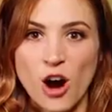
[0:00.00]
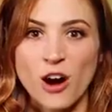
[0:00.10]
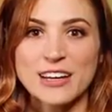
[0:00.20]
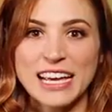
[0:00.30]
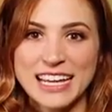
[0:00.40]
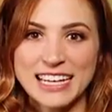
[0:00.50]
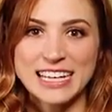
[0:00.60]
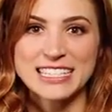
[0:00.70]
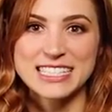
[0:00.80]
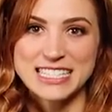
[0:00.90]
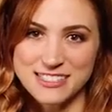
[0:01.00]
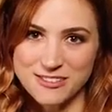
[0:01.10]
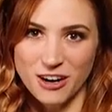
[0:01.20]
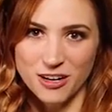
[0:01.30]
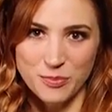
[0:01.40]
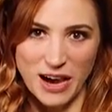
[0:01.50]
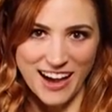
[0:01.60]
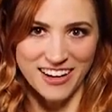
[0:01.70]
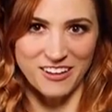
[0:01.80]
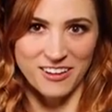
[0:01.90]
card in its discard
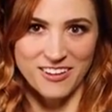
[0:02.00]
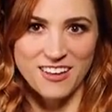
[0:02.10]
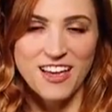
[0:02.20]
pile.